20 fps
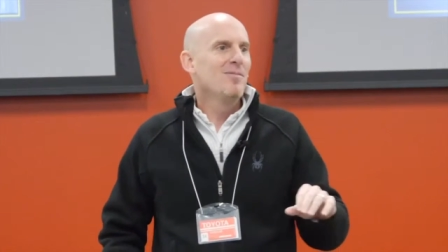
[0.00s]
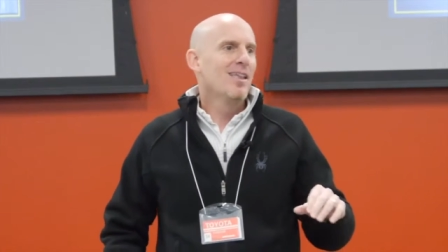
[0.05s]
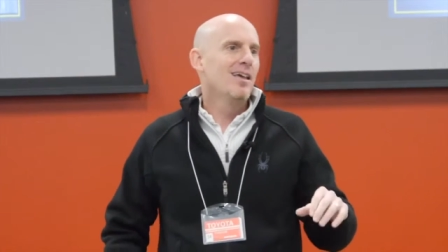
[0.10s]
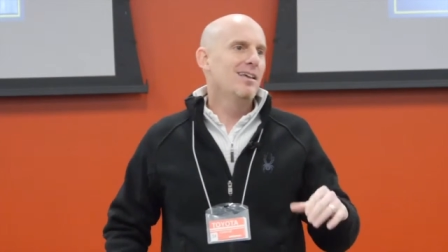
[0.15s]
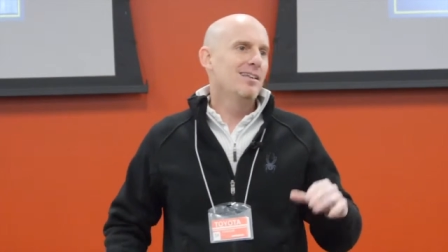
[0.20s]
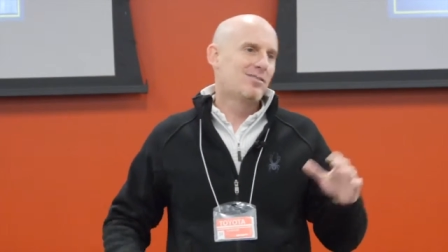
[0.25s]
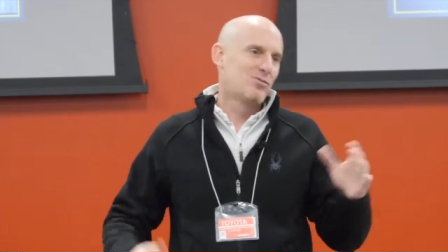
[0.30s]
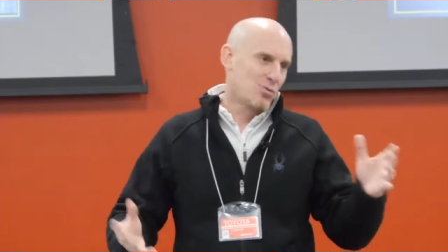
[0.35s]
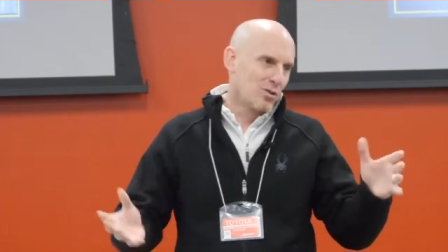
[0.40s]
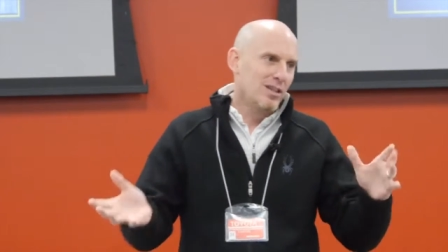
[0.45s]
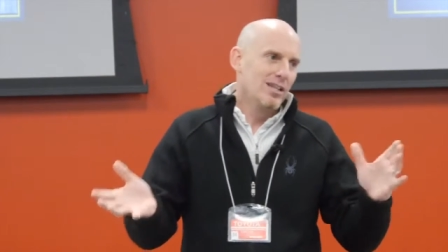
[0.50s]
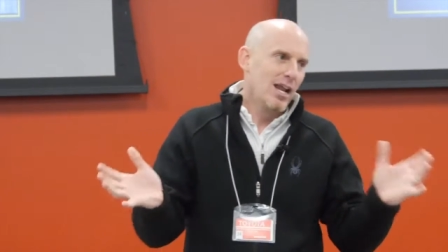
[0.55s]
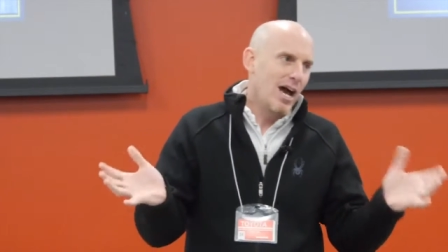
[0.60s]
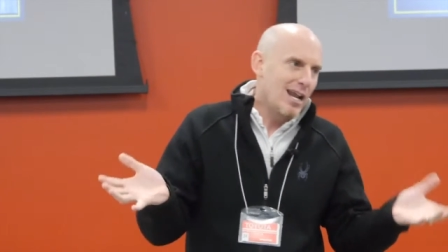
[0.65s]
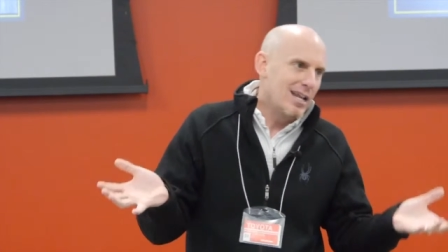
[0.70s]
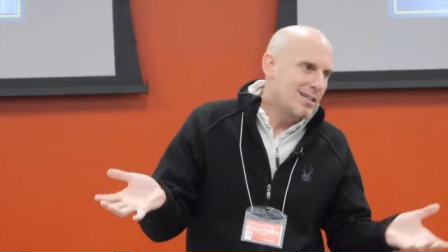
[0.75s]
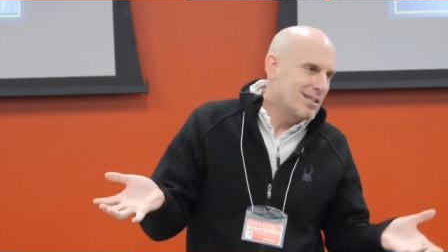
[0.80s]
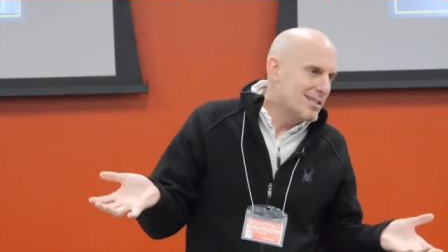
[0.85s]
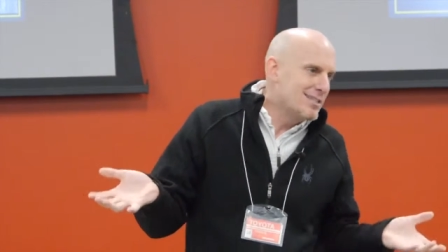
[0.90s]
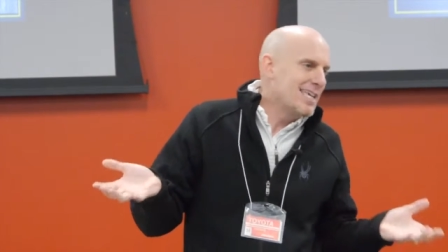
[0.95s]
It's really
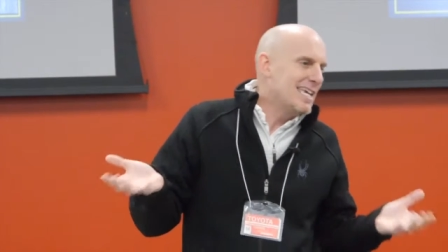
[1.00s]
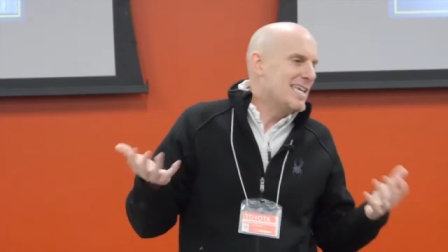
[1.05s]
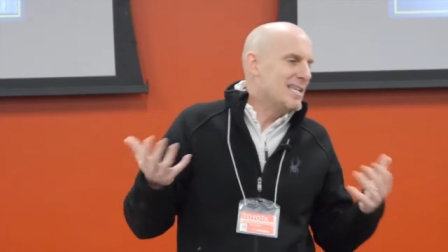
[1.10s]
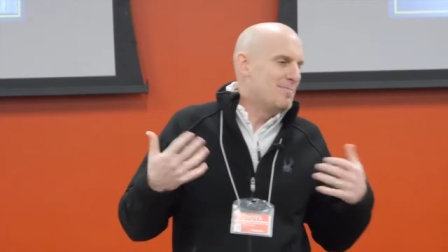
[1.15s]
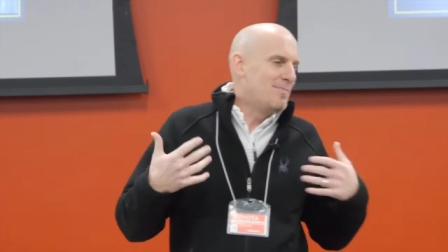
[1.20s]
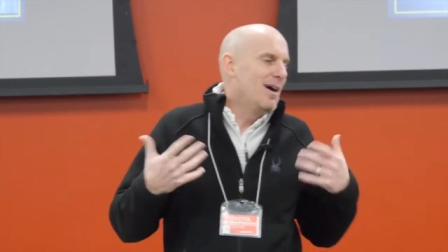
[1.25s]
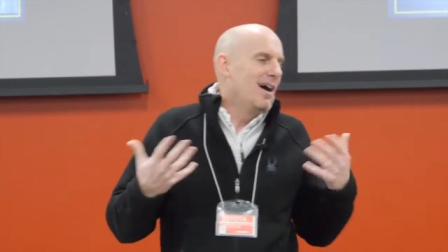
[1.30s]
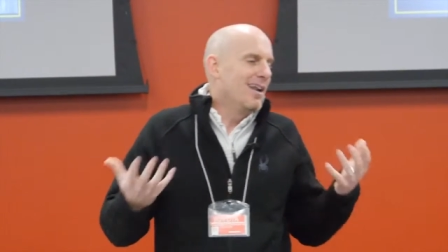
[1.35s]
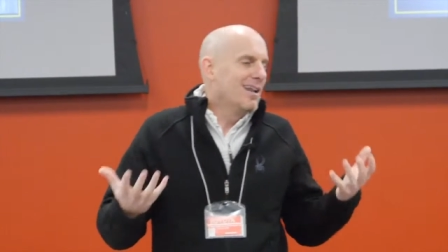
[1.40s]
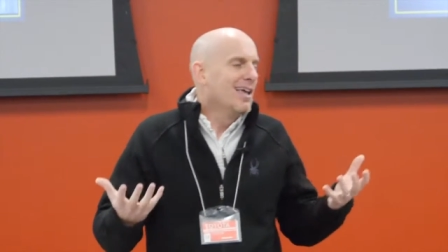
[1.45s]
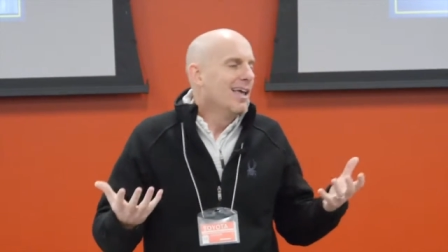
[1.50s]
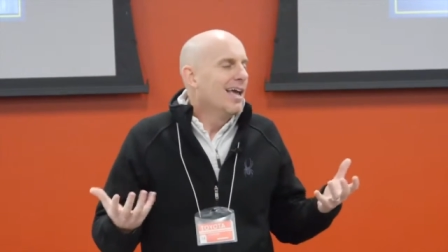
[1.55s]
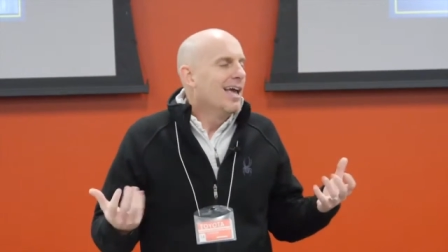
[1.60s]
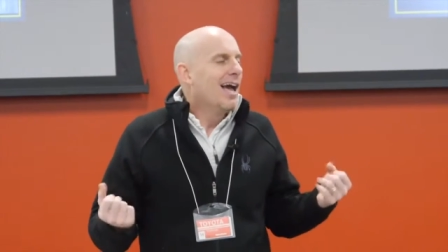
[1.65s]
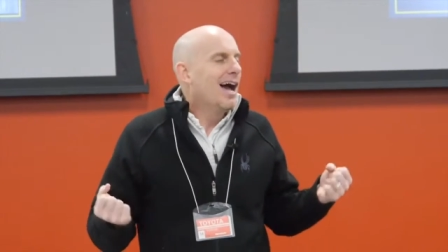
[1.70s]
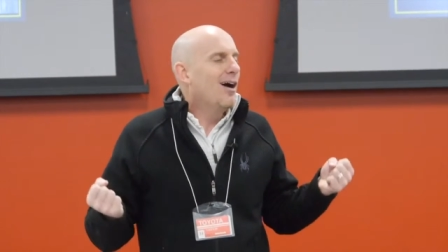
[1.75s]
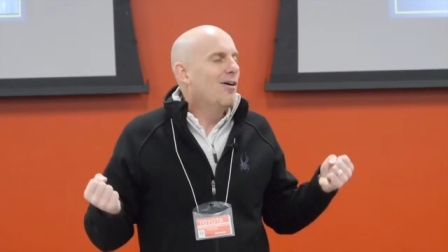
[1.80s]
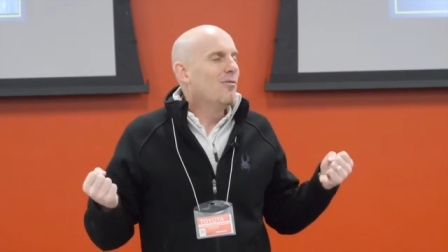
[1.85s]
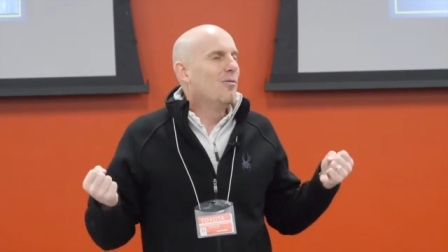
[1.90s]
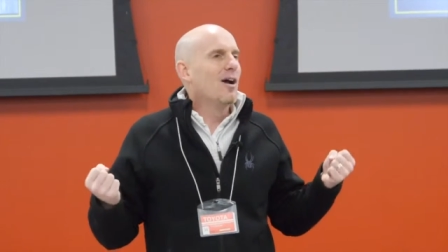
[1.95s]
not a disease, but
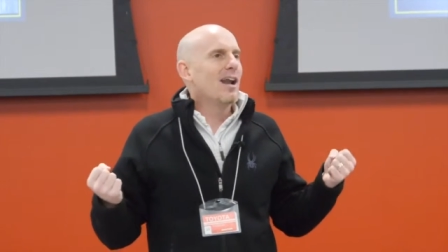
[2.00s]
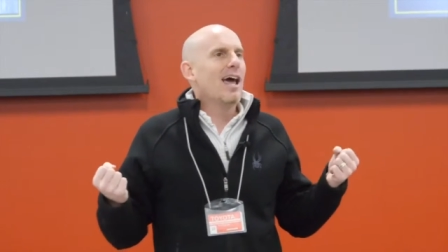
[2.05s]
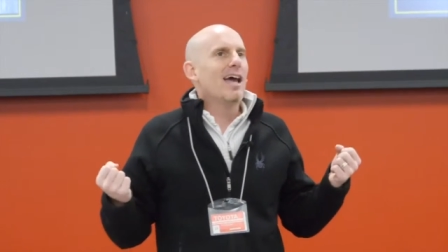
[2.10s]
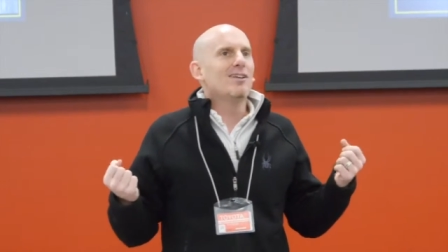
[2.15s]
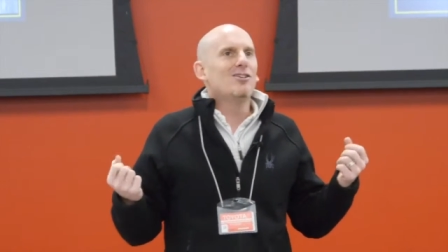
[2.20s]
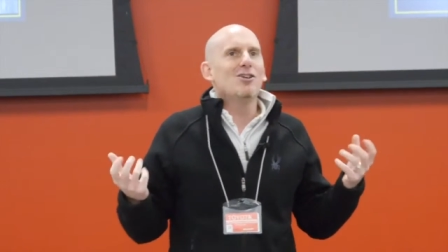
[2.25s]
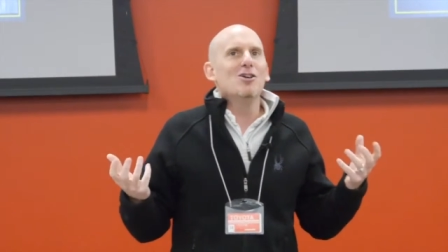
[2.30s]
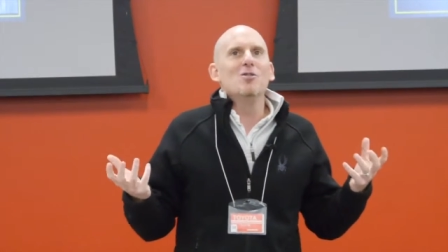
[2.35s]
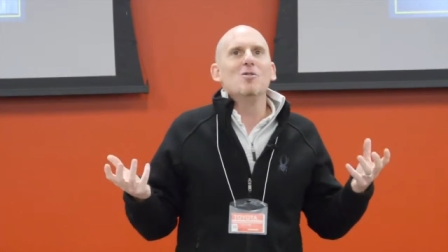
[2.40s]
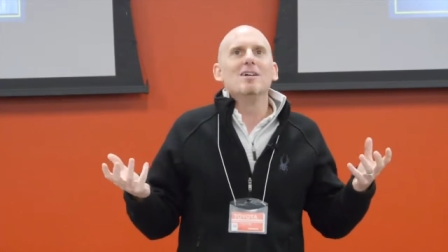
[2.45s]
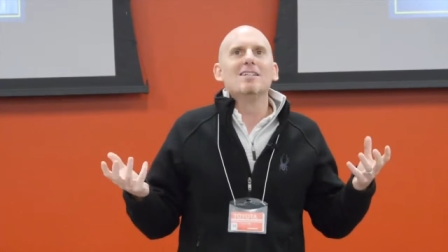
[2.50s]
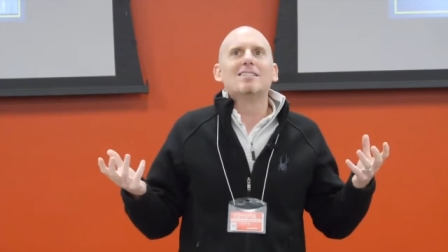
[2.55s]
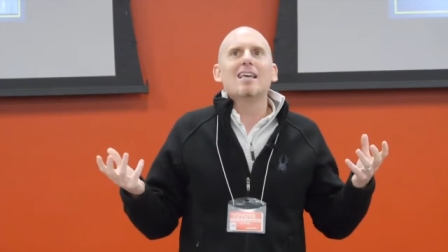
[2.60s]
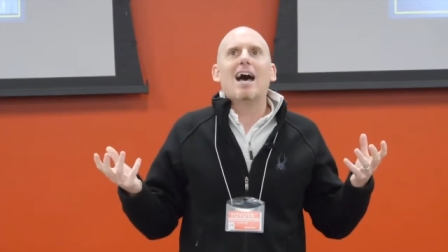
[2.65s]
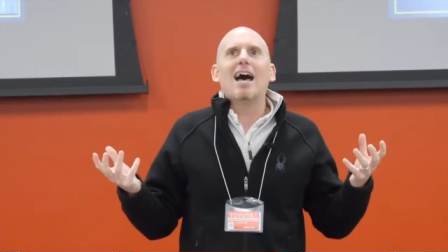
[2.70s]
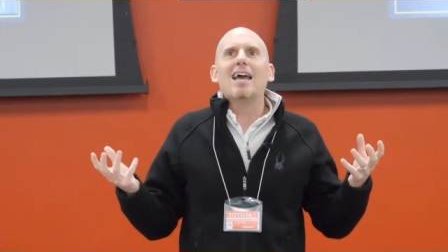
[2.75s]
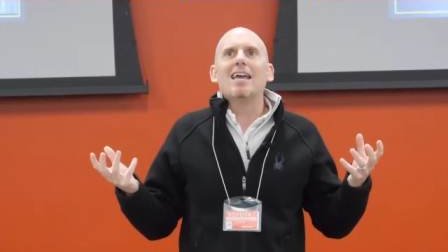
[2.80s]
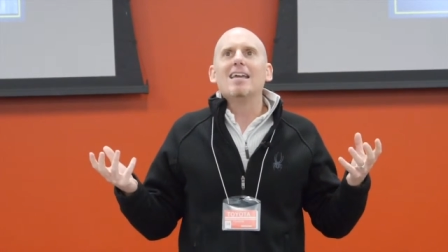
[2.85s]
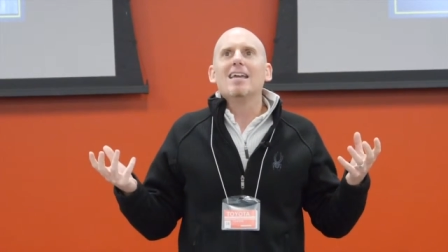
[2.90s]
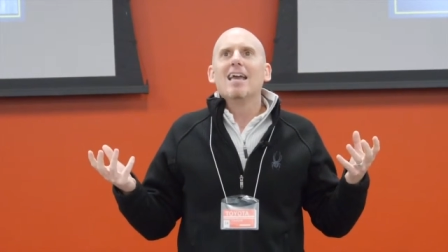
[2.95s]
what I do is
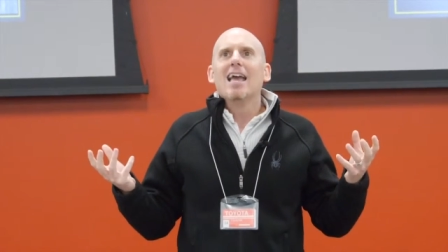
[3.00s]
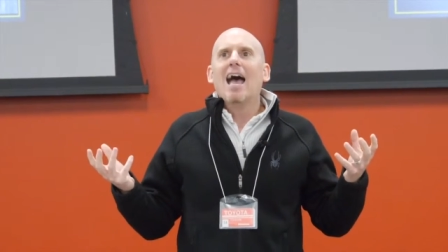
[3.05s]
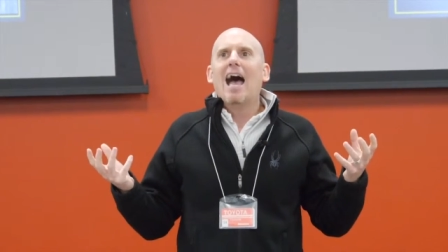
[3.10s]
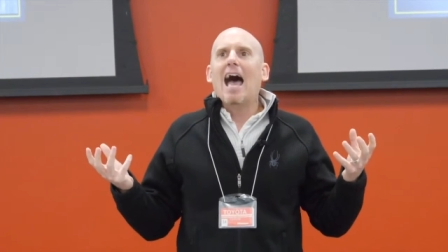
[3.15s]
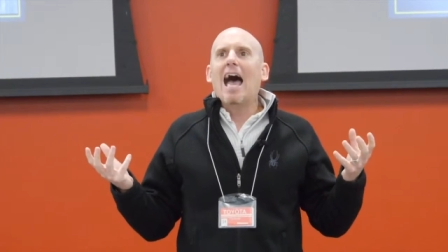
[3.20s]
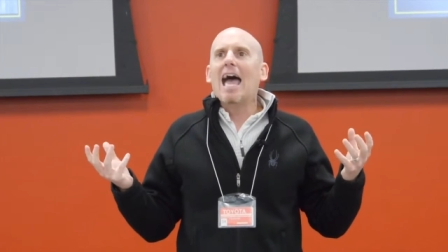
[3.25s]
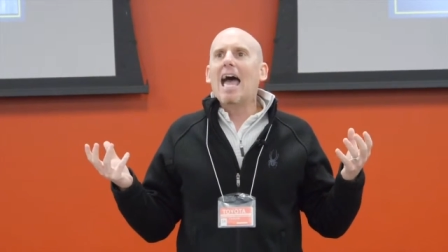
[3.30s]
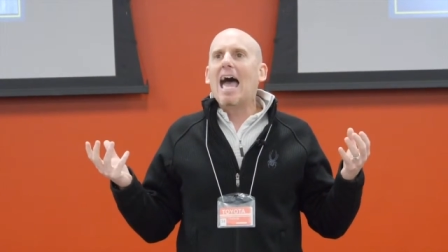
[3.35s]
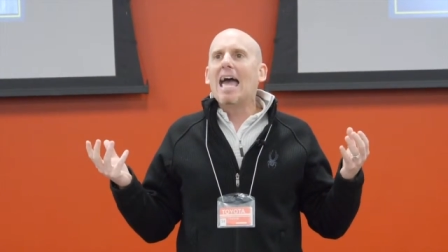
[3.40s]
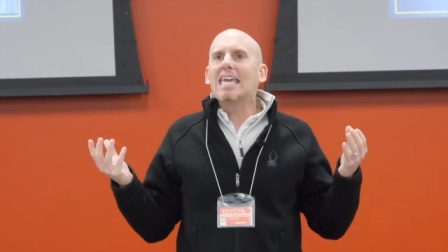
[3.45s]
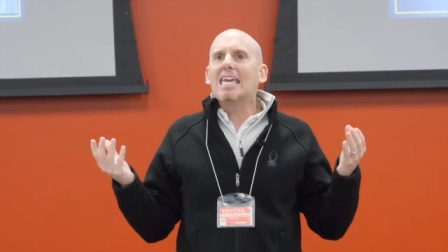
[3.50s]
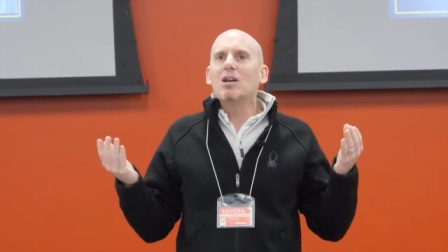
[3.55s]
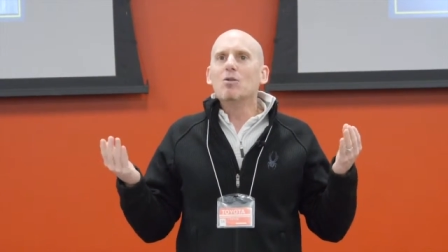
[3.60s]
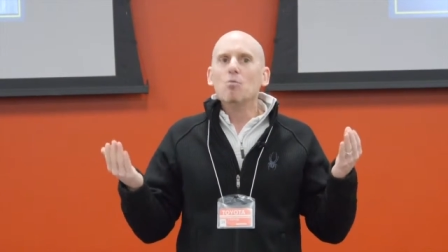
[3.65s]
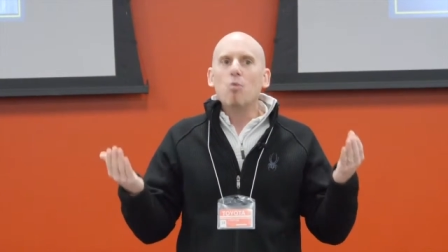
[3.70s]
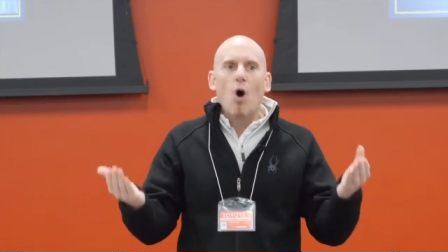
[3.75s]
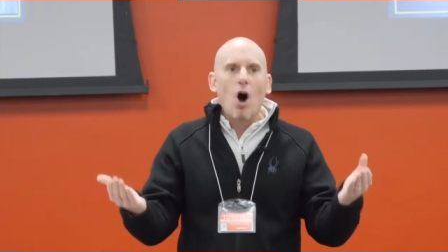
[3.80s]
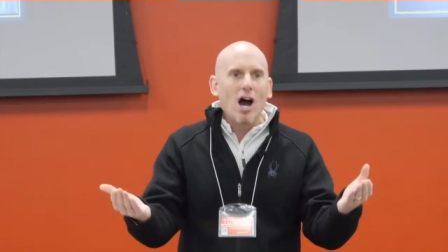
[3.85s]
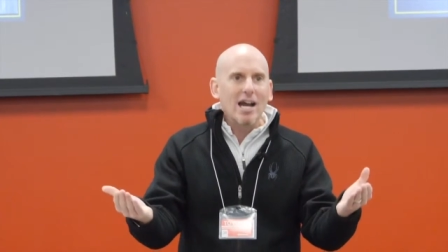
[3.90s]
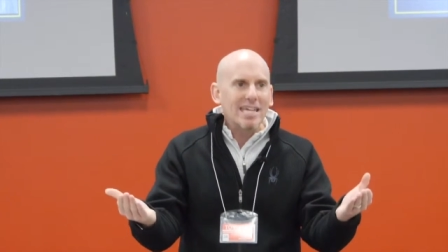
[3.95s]
I, I, I
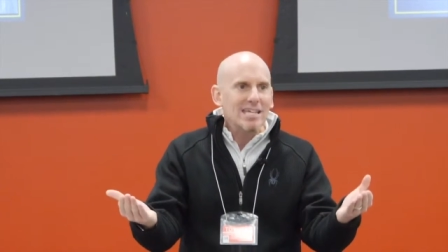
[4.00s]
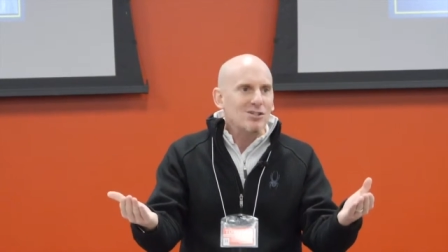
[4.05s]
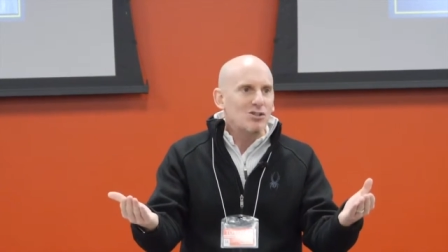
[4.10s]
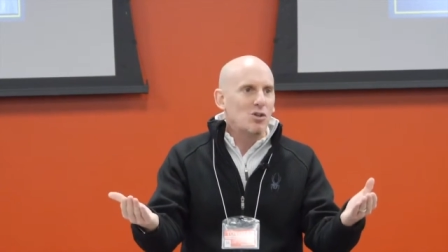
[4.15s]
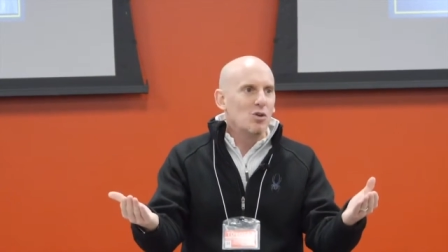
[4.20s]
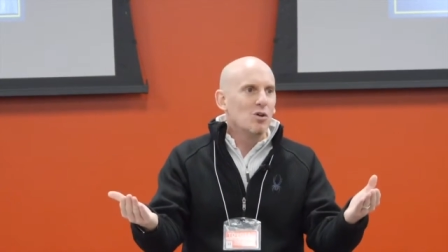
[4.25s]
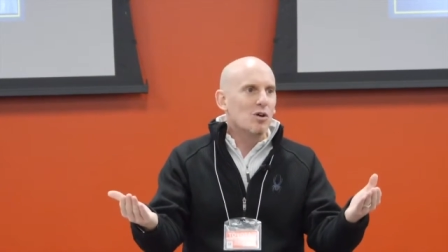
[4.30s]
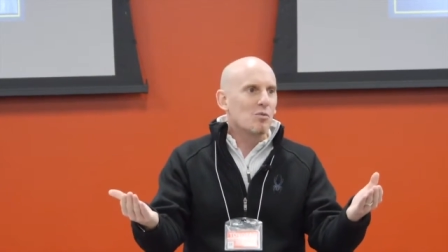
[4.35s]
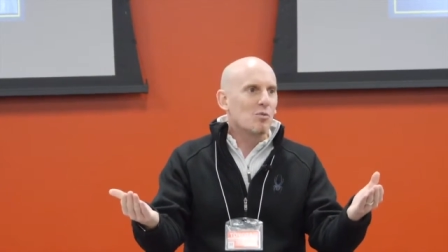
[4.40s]
can walk into